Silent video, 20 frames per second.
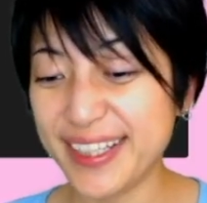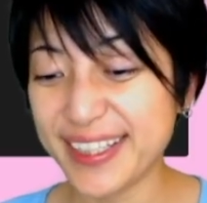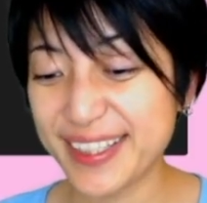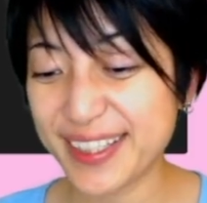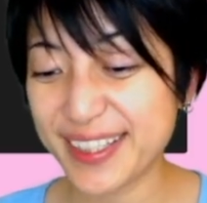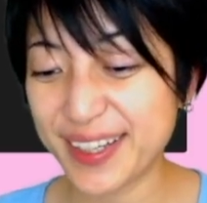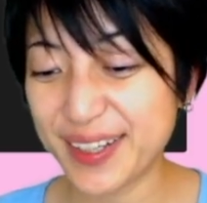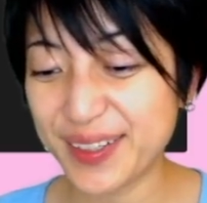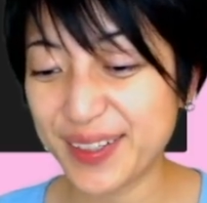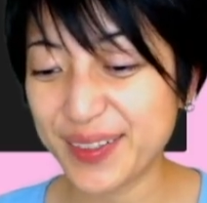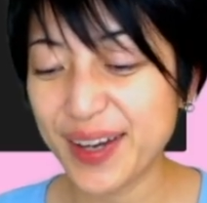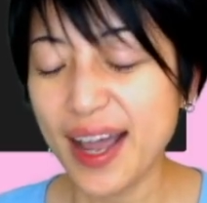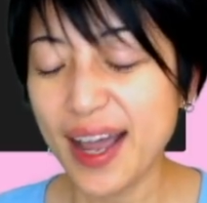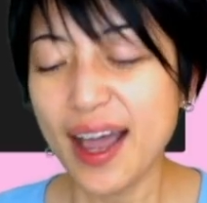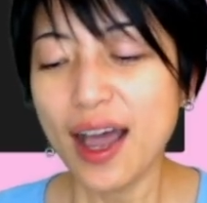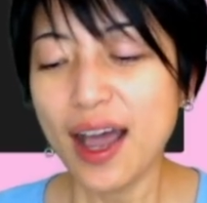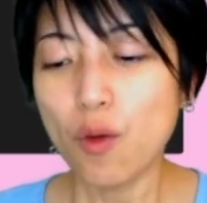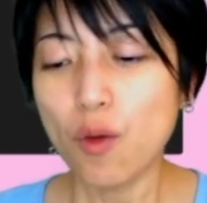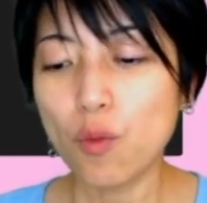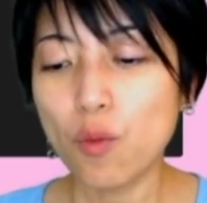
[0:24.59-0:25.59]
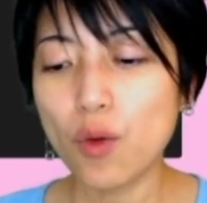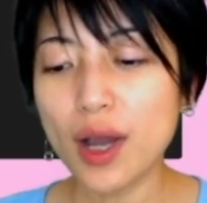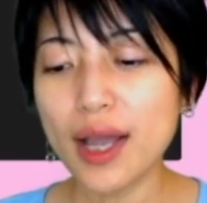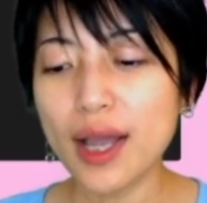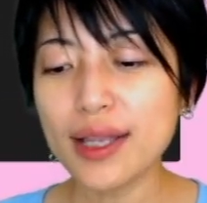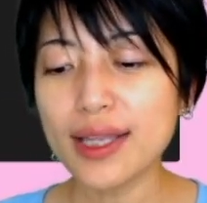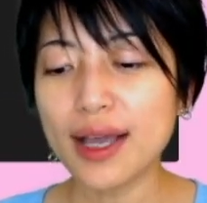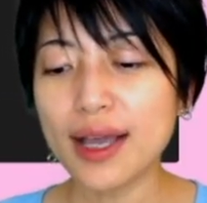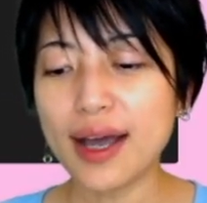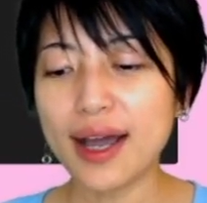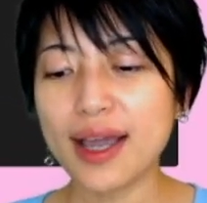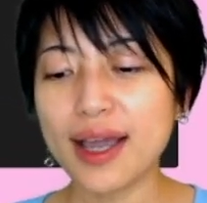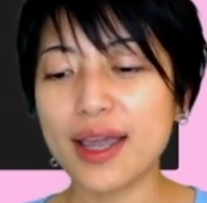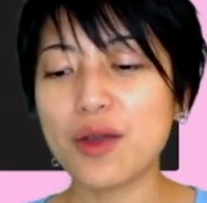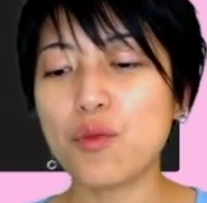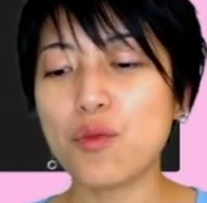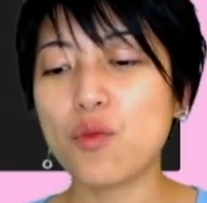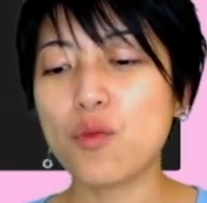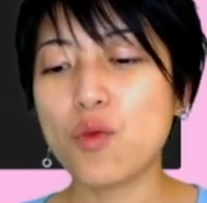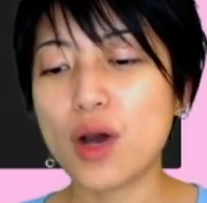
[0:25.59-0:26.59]
So what I
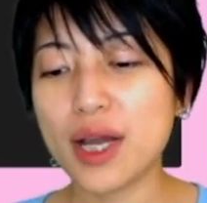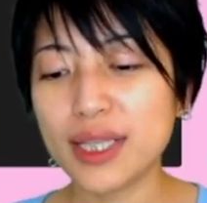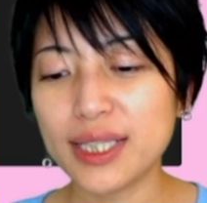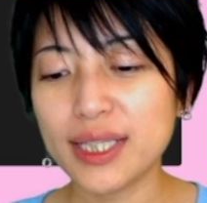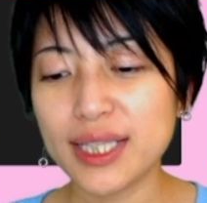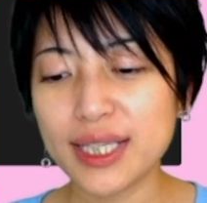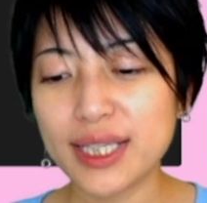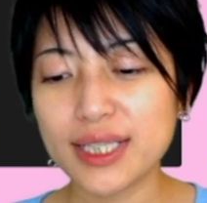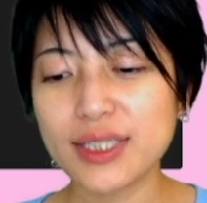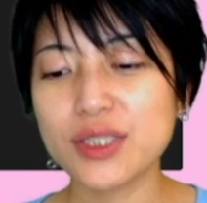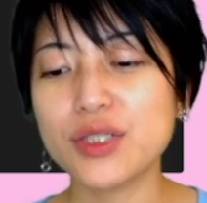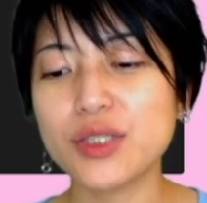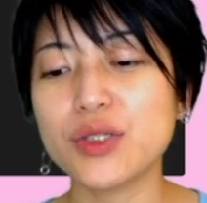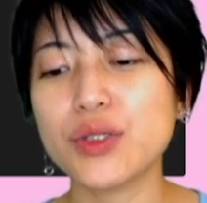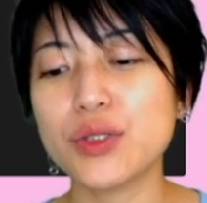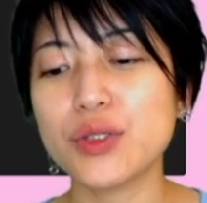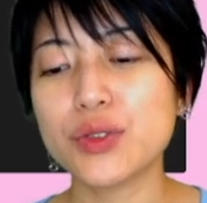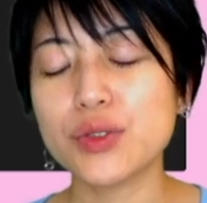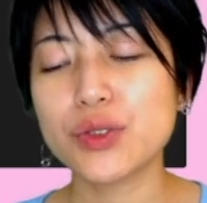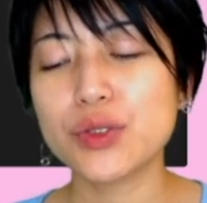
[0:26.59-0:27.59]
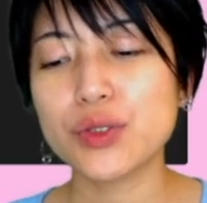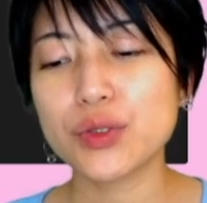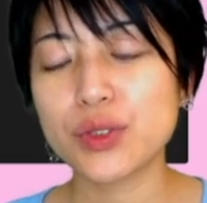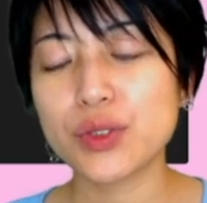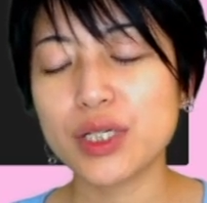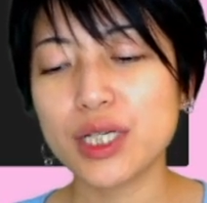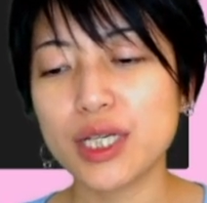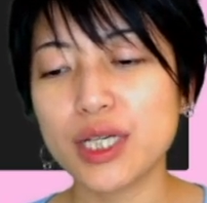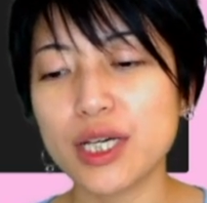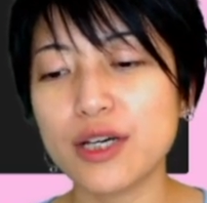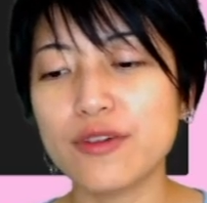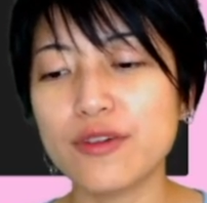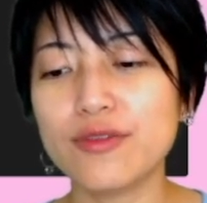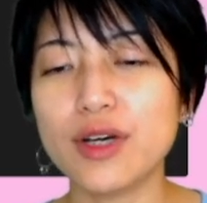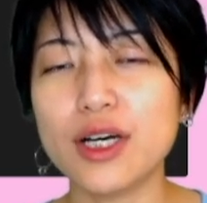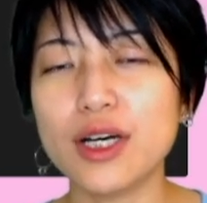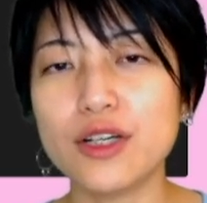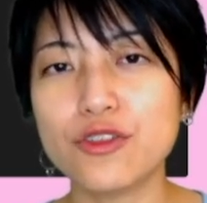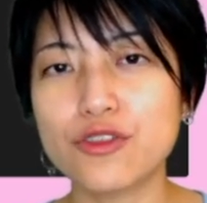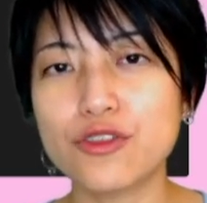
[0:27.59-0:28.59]
wanted to sort of
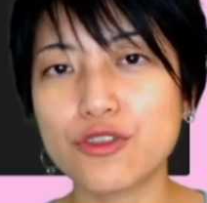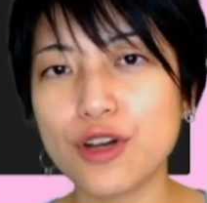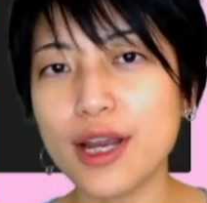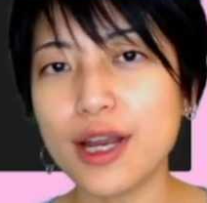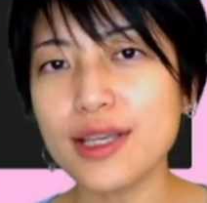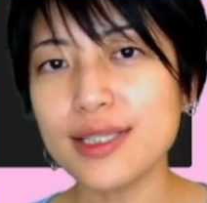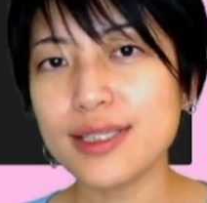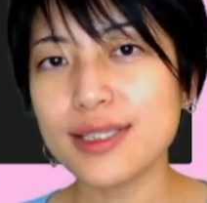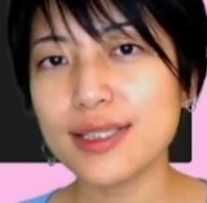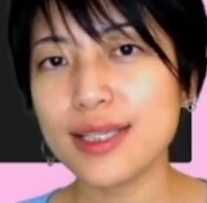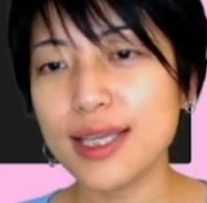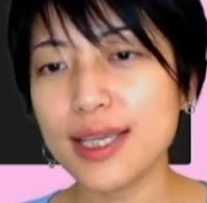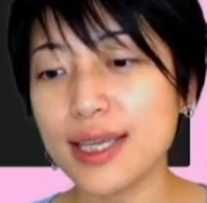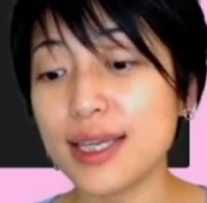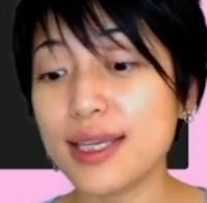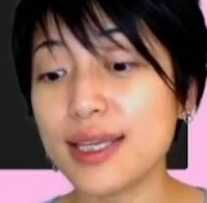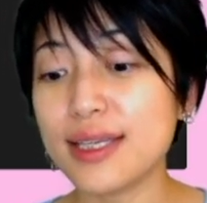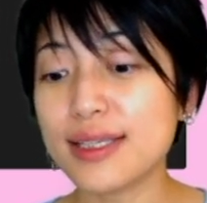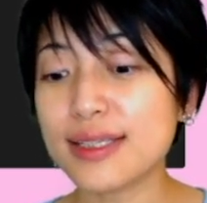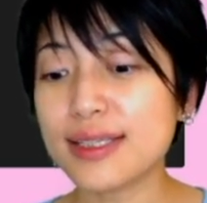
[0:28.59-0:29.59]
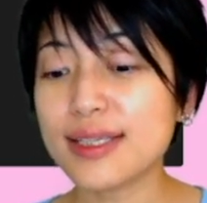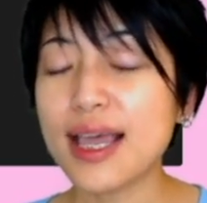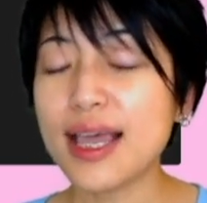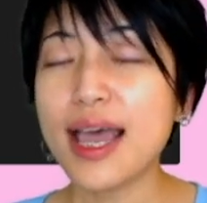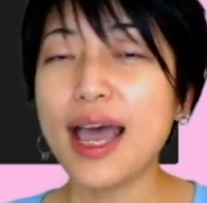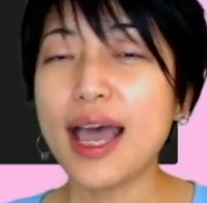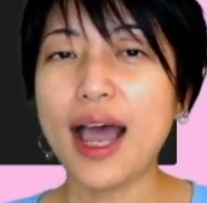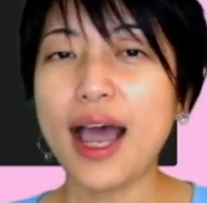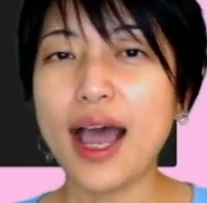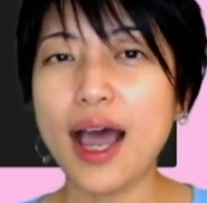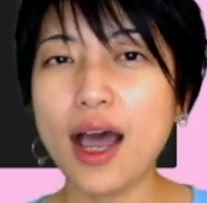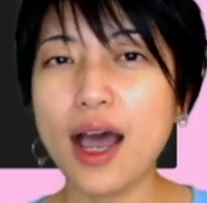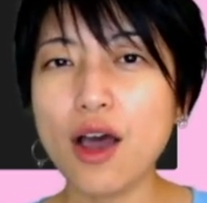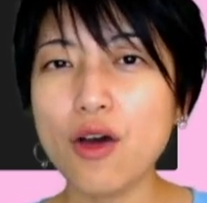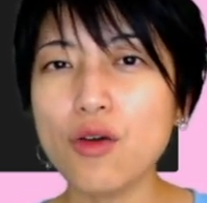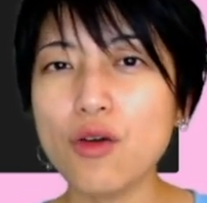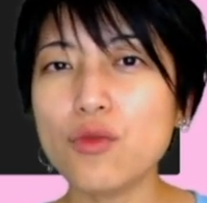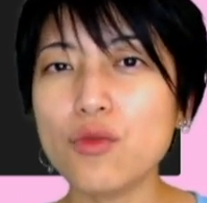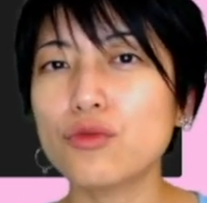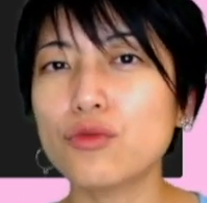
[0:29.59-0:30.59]
address is
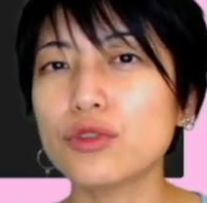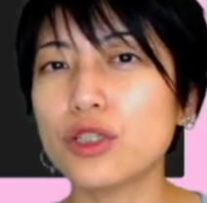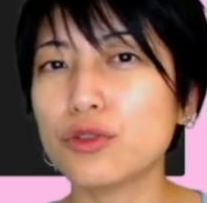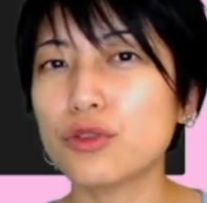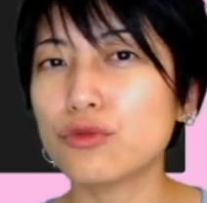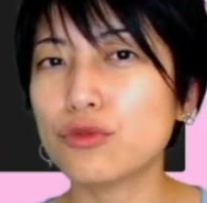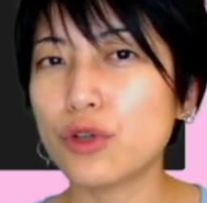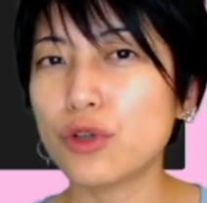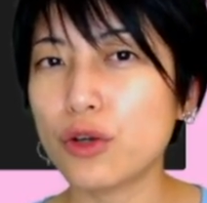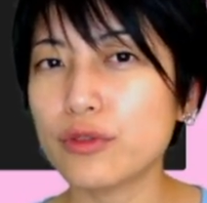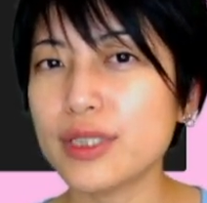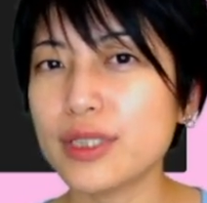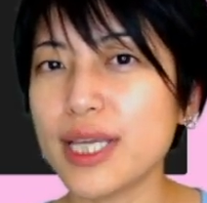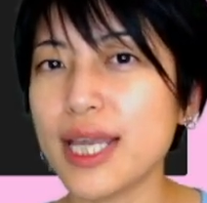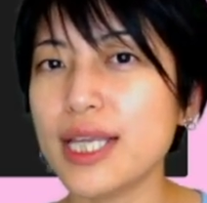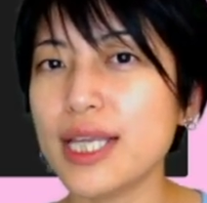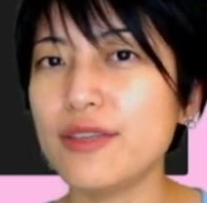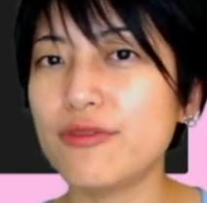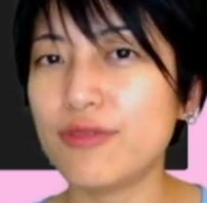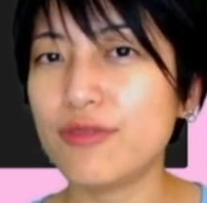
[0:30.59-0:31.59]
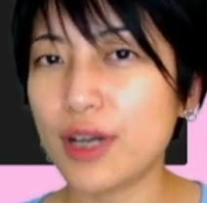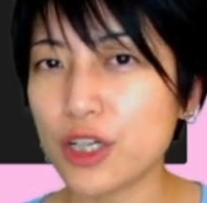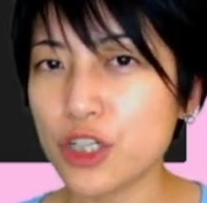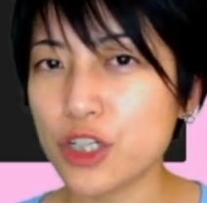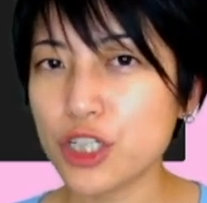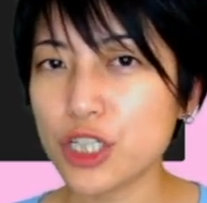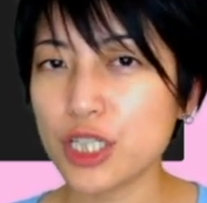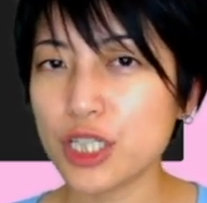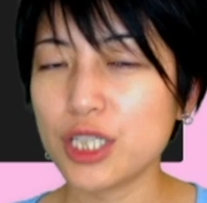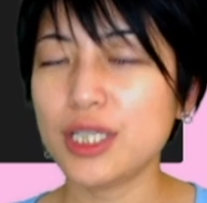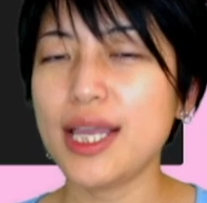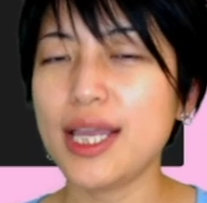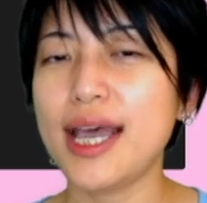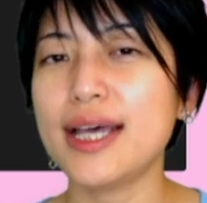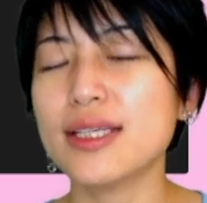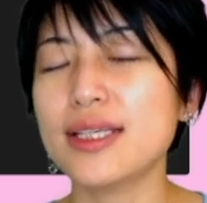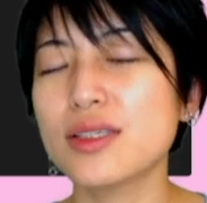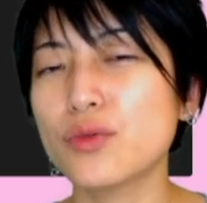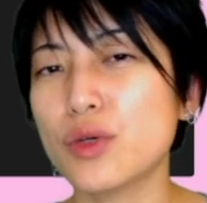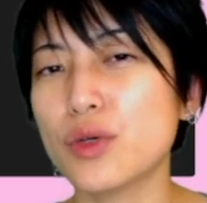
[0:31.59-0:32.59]
how the rotate function
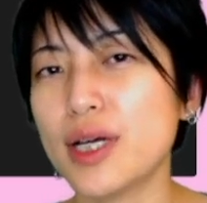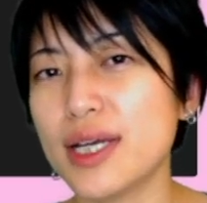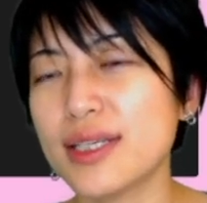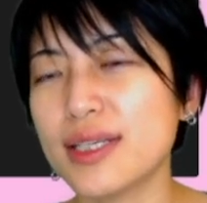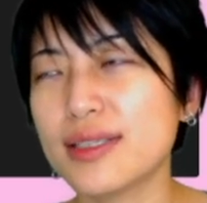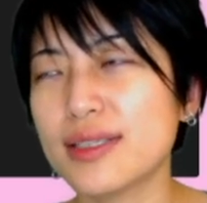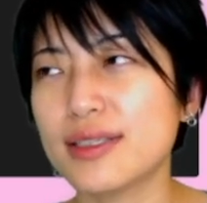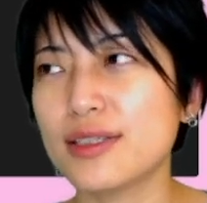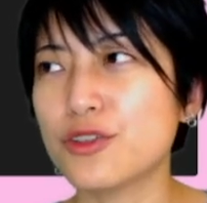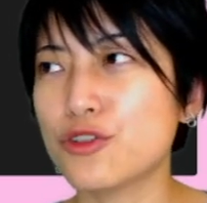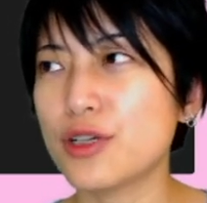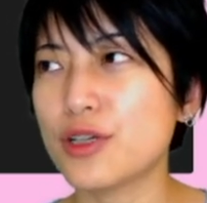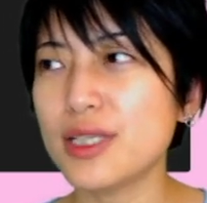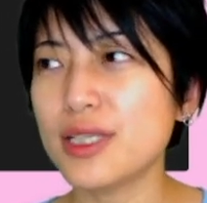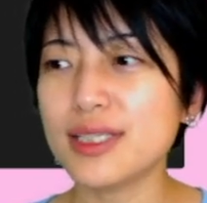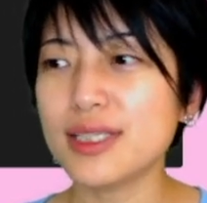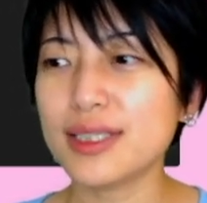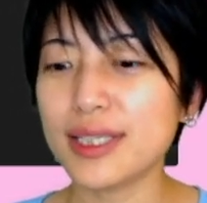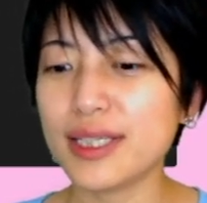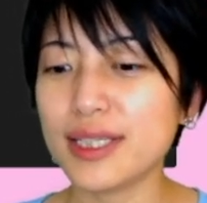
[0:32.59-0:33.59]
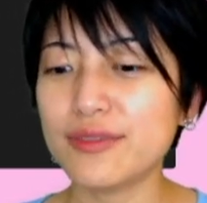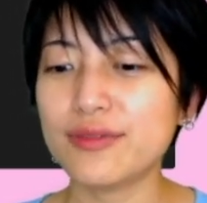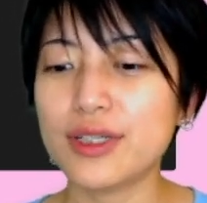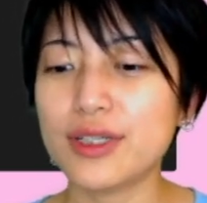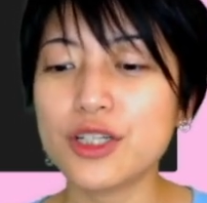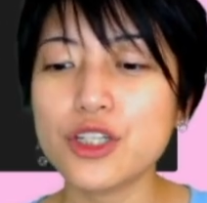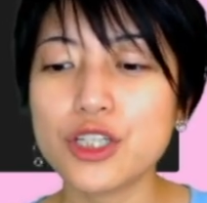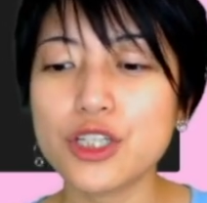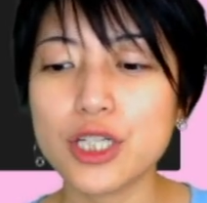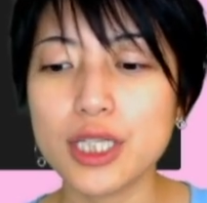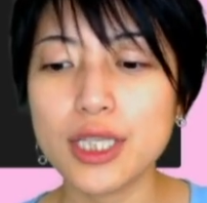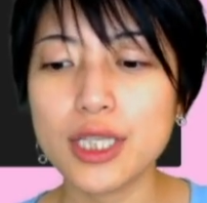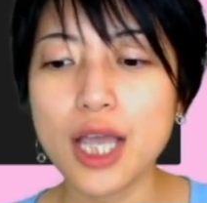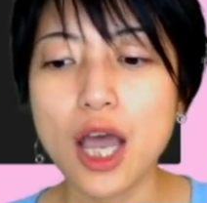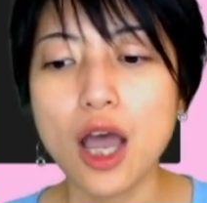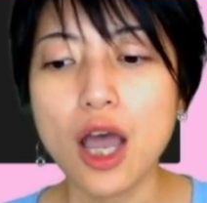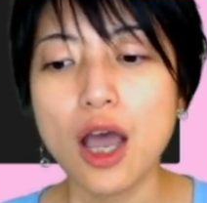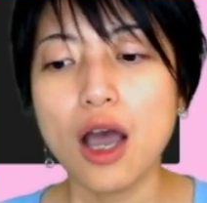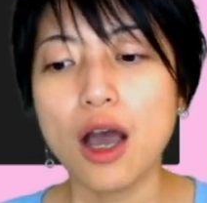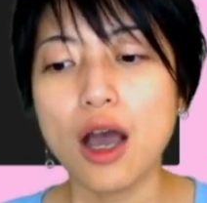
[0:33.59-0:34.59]
as well as the translate function
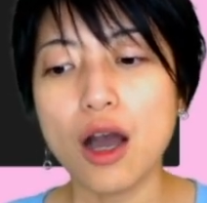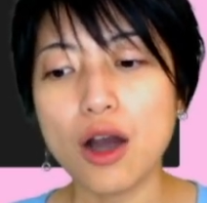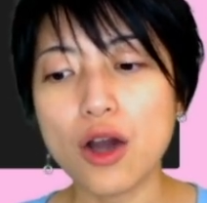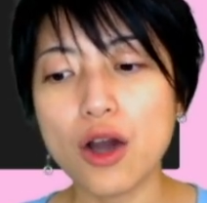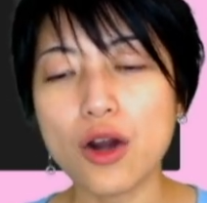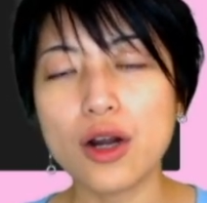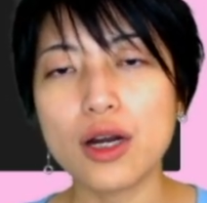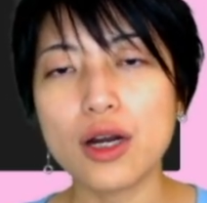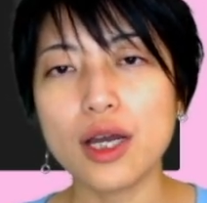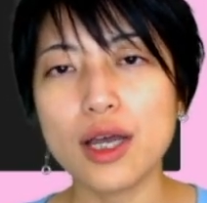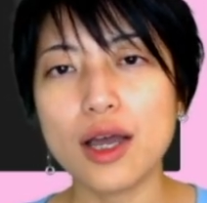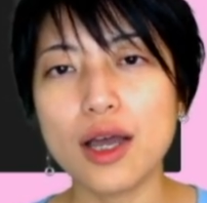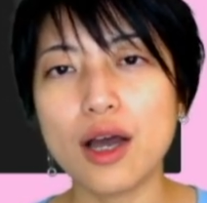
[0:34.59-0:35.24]
are,